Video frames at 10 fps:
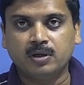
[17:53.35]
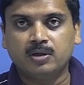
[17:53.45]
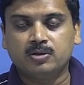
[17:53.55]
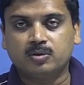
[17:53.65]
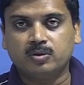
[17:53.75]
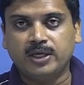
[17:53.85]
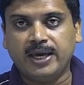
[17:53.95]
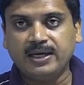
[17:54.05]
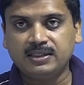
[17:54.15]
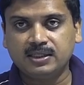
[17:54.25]
So, the
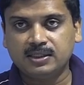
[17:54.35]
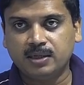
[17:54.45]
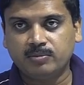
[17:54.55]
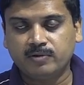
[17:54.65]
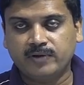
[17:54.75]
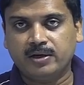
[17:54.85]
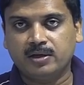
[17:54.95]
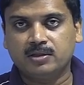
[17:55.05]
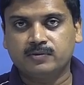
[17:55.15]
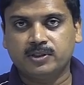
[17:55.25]
excess number of
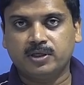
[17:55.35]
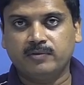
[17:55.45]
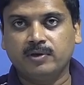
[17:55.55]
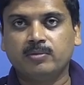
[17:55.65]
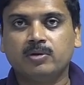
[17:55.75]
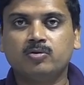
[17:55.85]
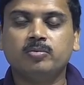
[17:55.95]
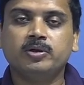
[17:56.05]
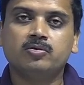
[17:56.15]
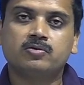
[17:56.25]
antennas which are available could
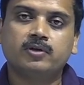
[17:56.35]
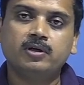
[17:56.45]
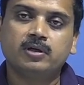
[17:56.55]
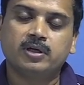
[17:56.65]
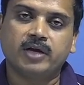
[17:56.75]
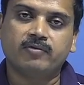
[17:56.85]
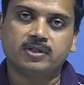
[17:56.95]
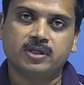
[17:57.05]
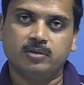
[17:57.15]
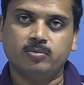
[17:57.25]
be used for
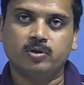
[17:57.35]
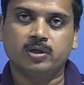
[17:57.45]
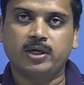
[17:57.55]
diversity mode,